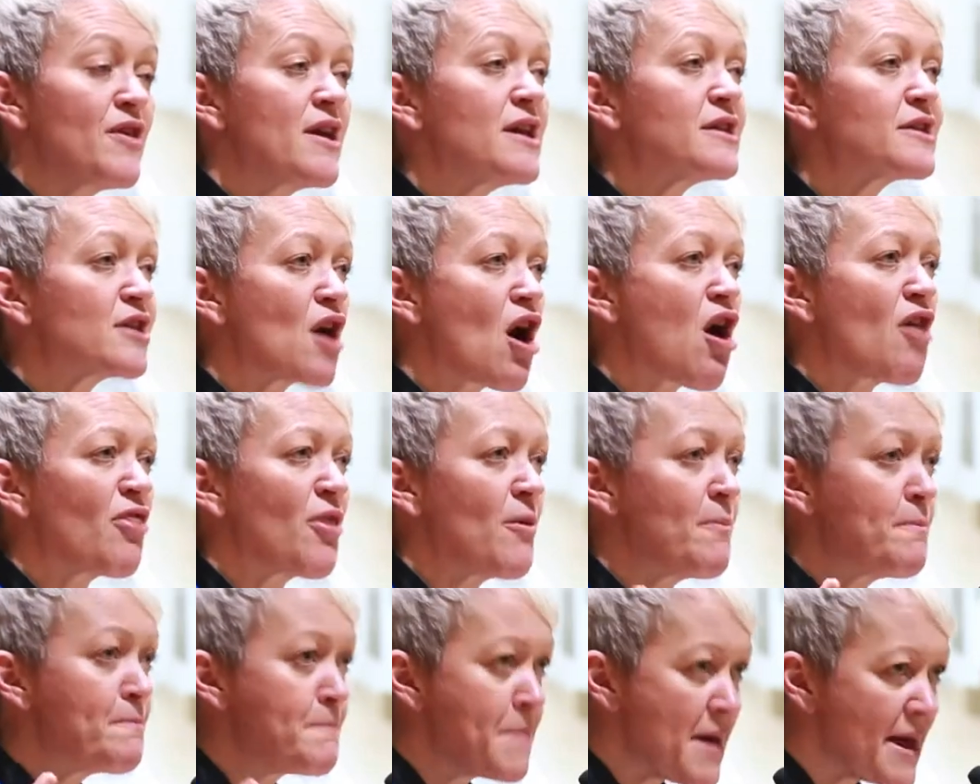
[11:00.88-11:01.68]
these are
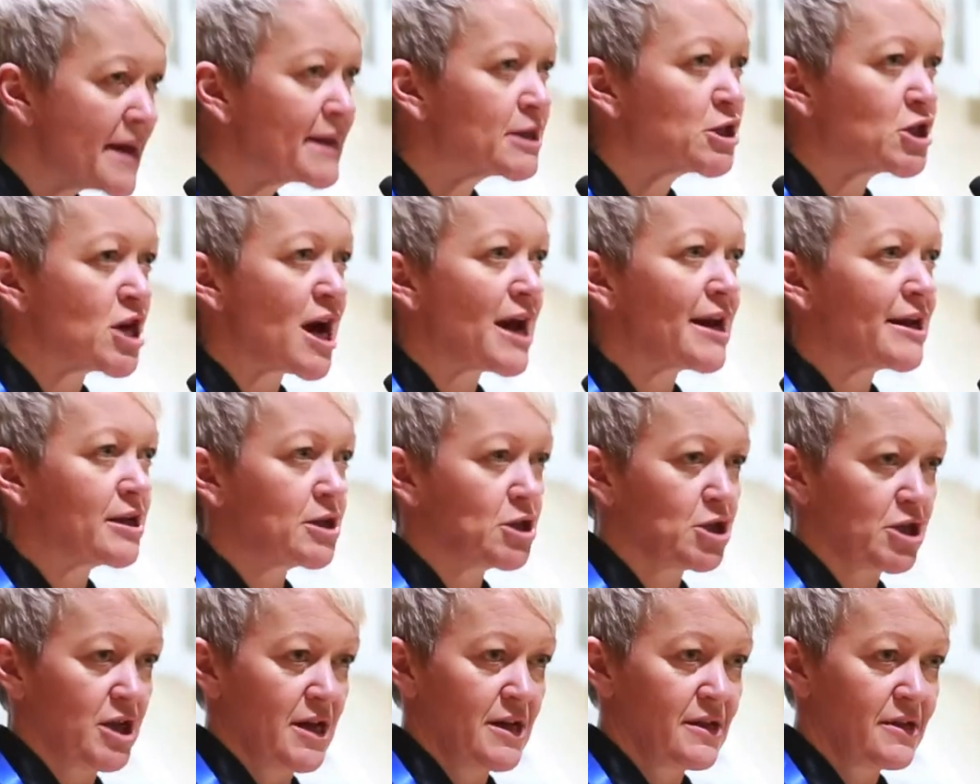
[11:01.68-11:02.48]
the big
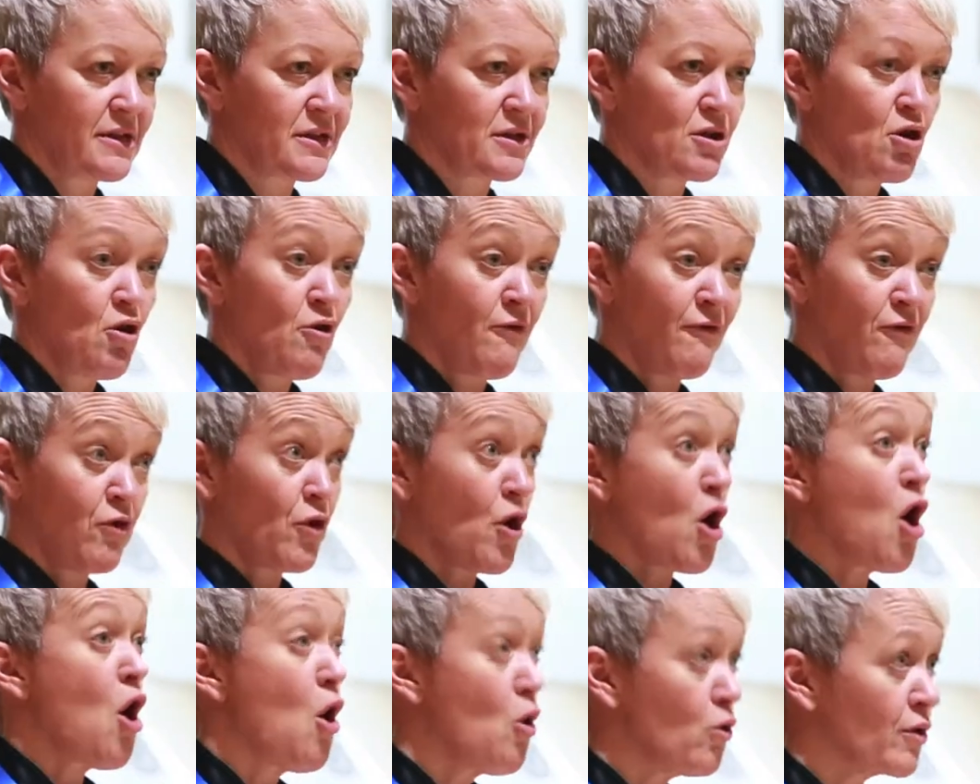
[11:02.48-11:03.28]
challenges for
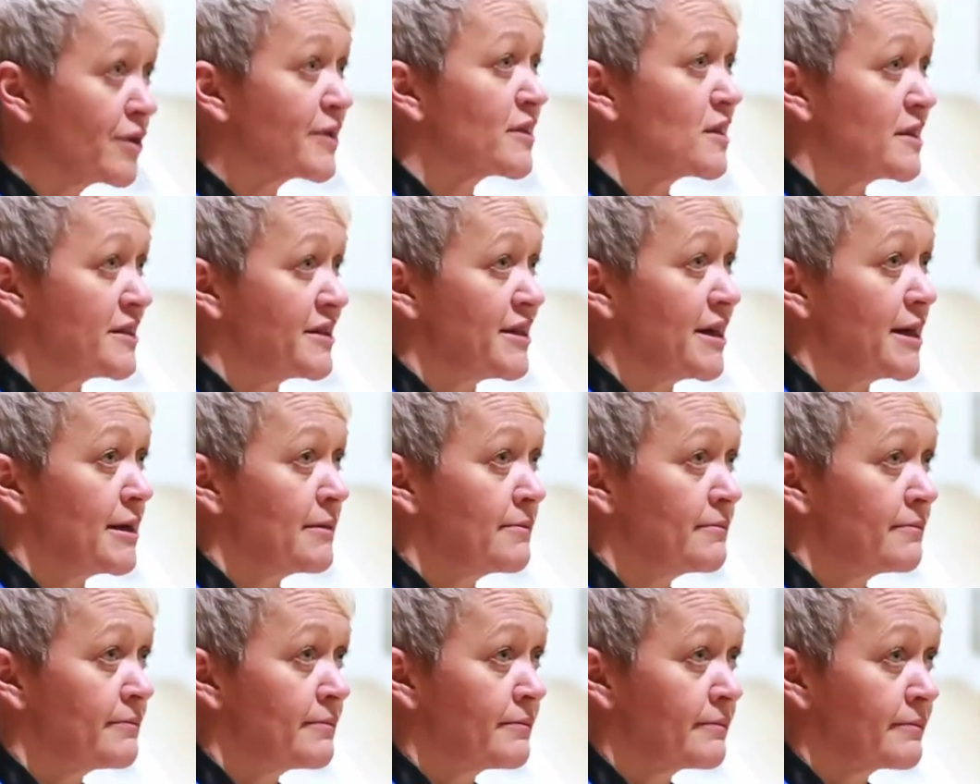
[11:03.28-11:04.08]
the whole city,
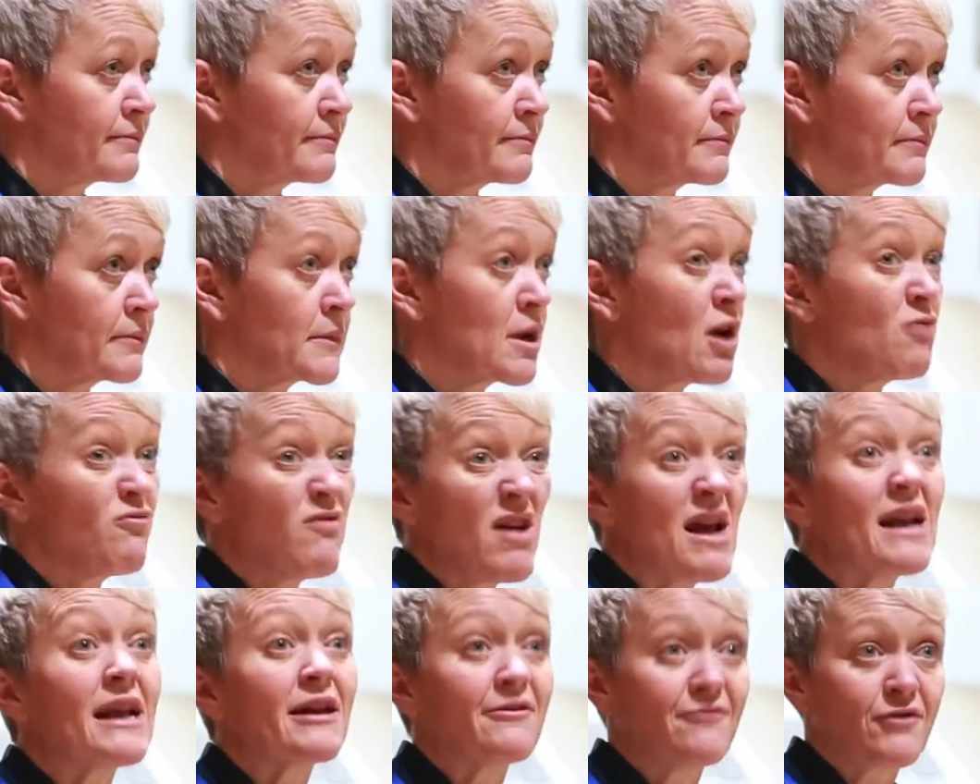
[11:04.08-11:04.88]

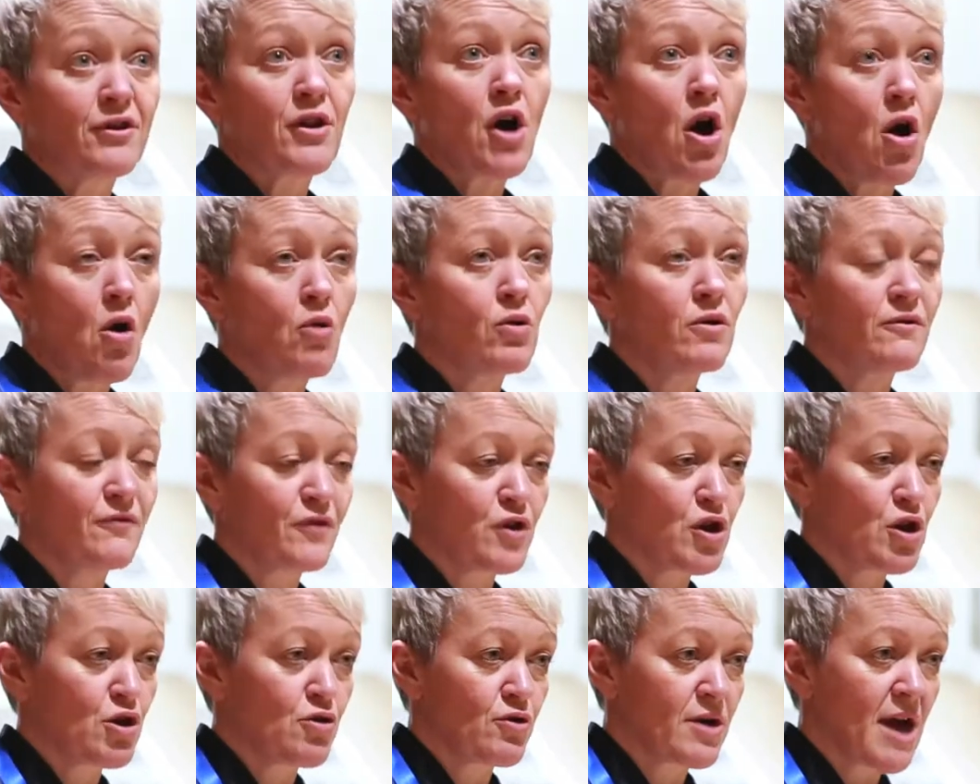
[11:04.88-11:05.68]
really for the whole of
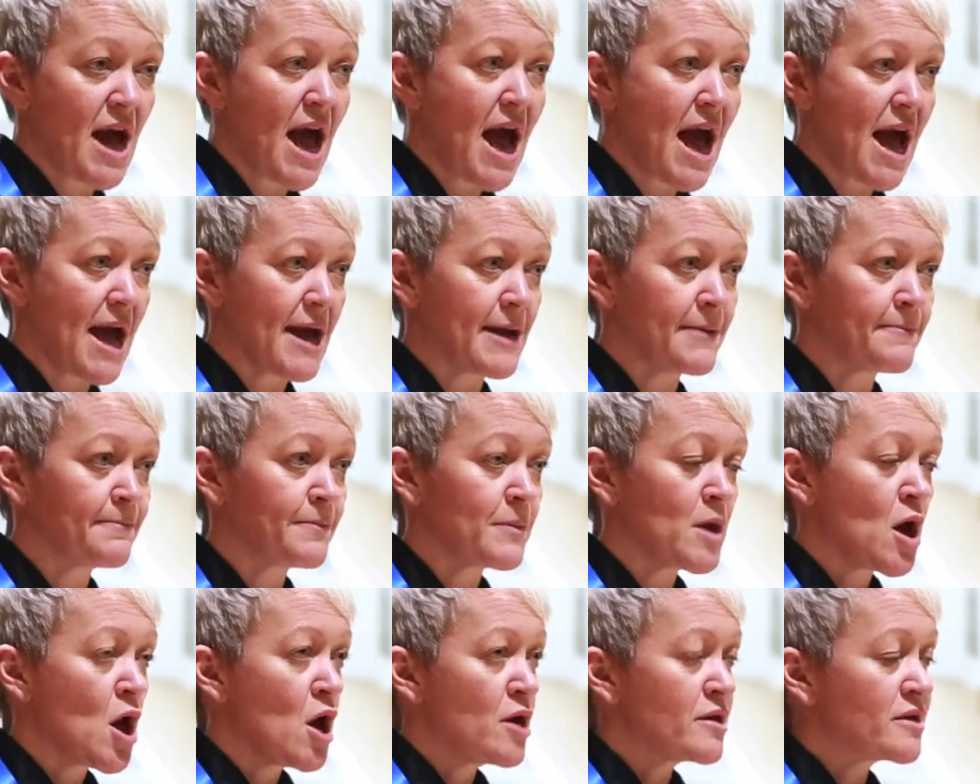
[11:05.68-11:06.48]
the UK.
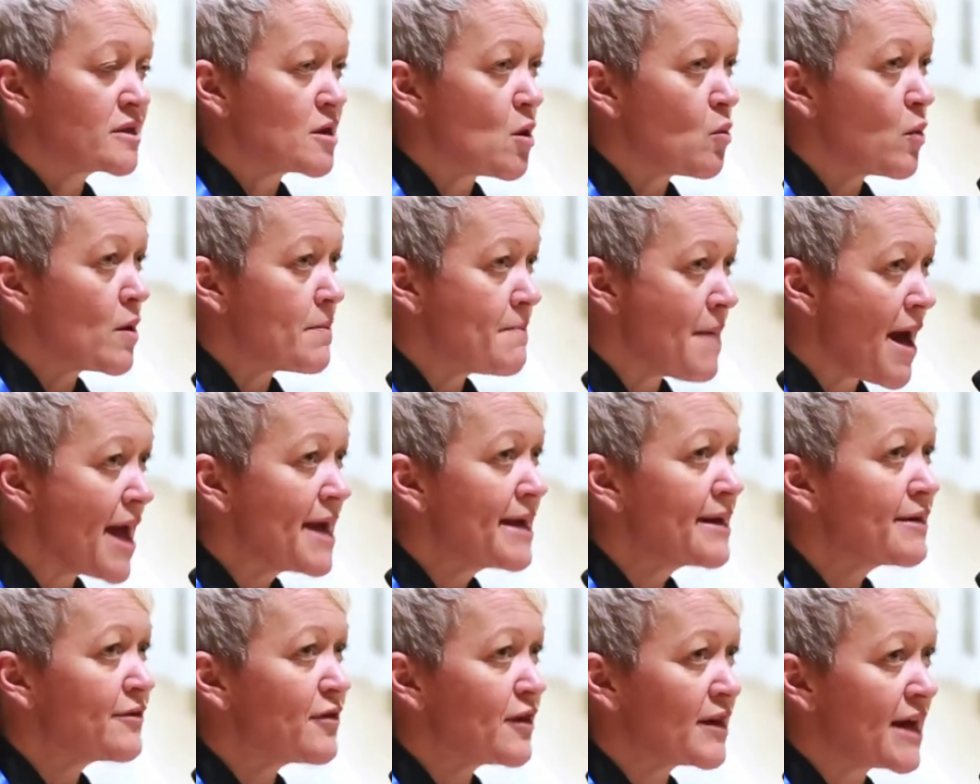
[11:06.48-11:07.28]
So we
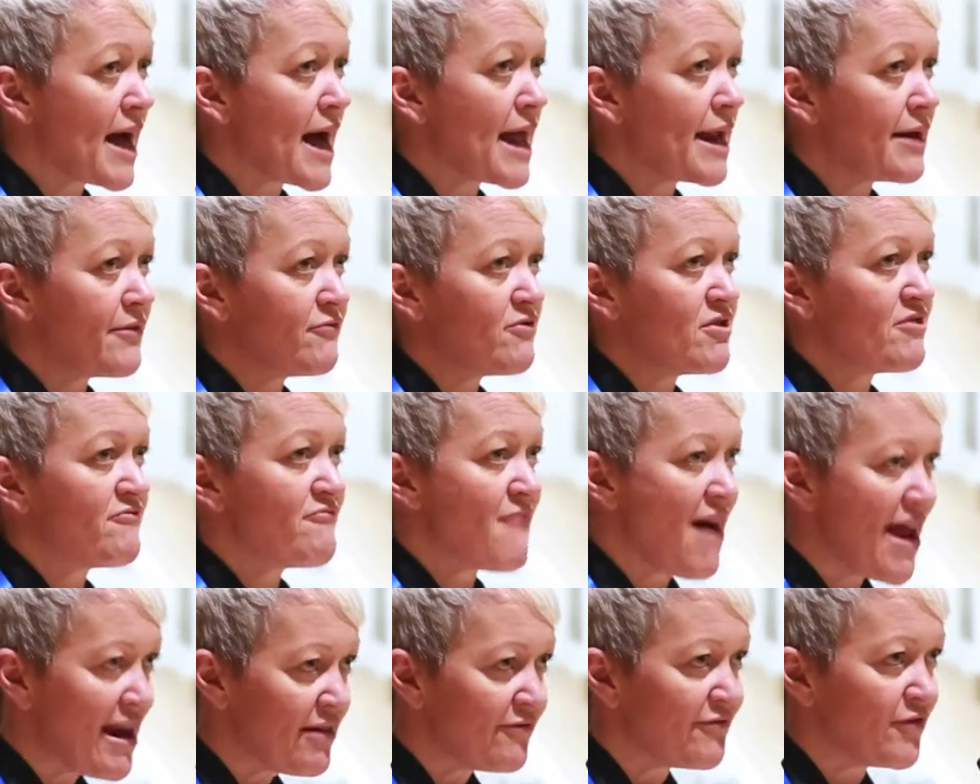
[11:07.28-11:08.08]
make the gallery
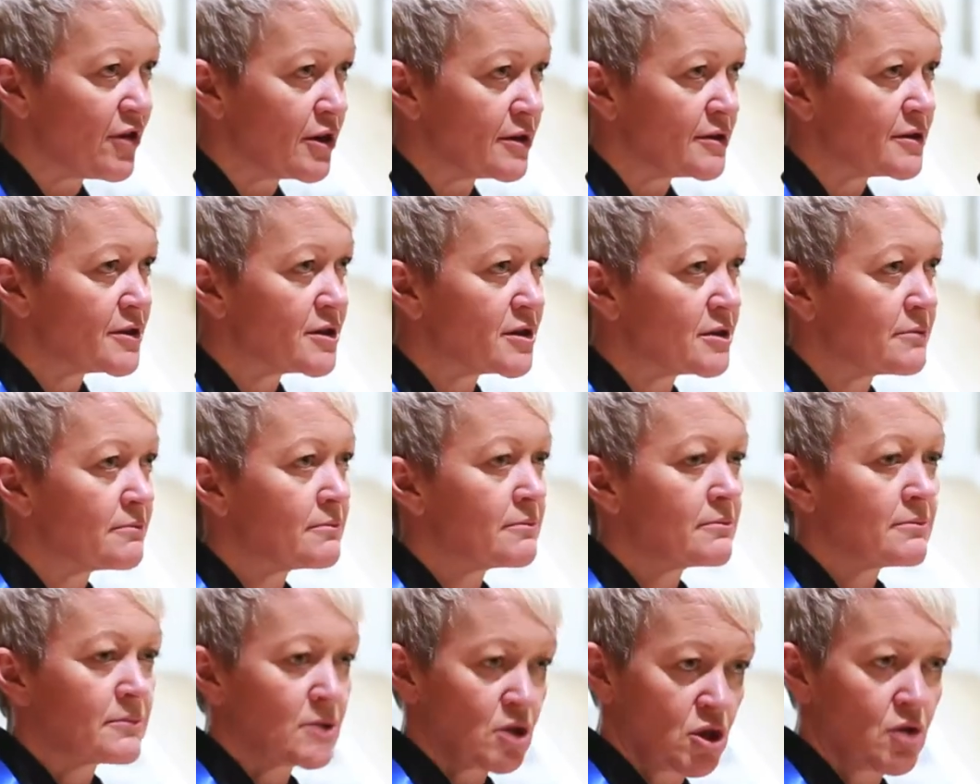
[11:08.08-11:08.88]
relevant
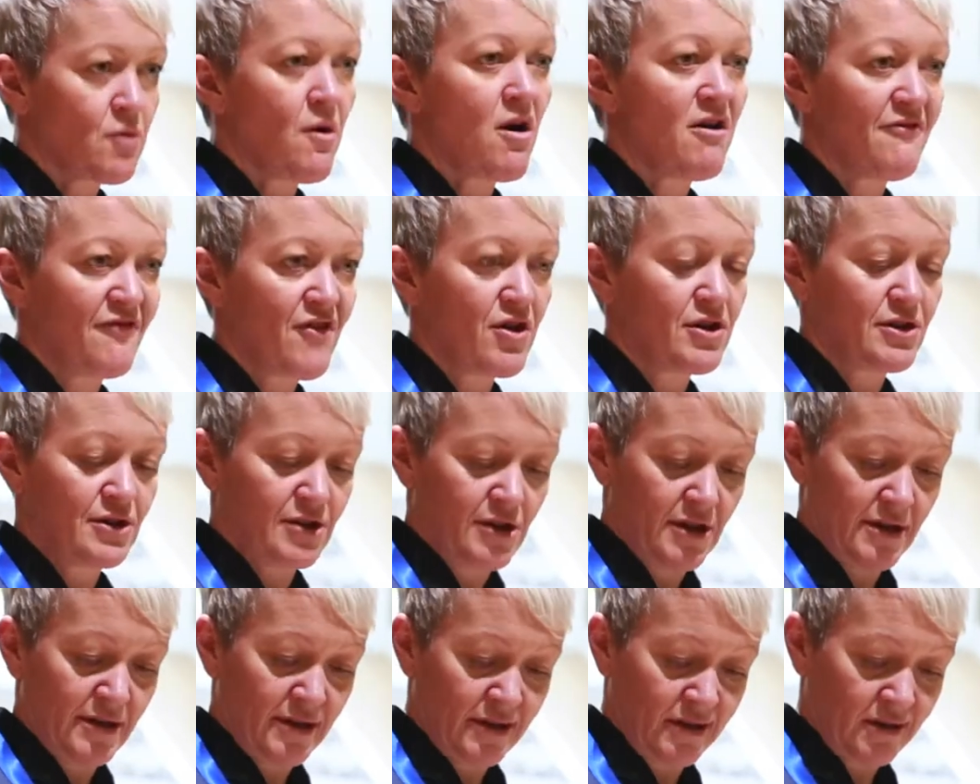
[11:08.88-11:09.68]
to our
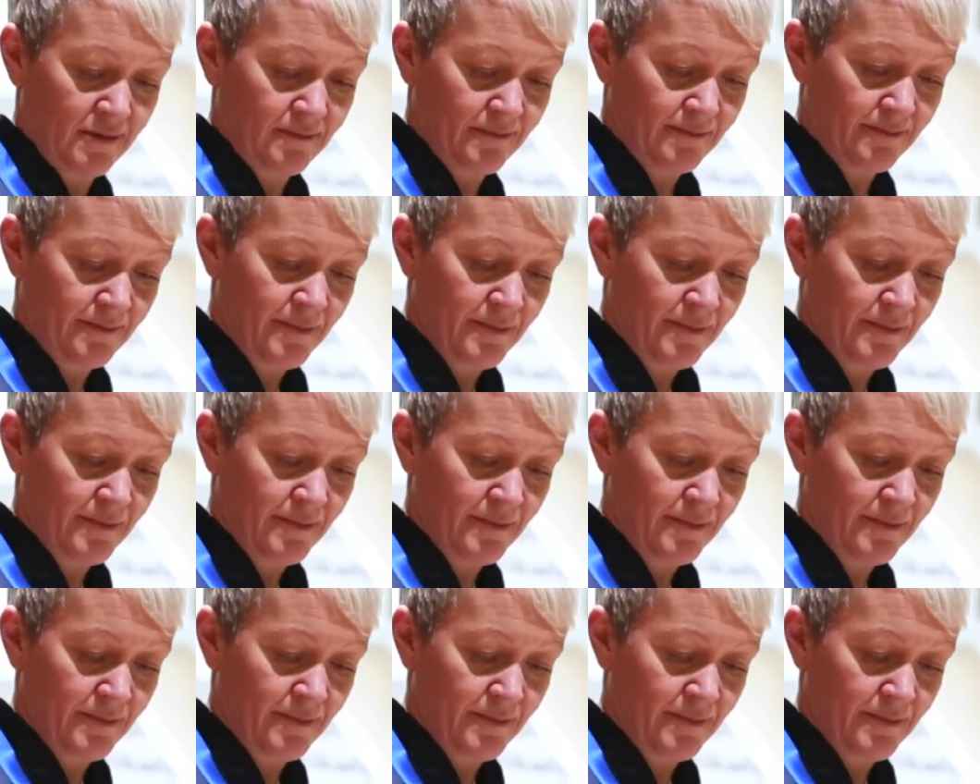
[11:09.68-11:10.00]
funders.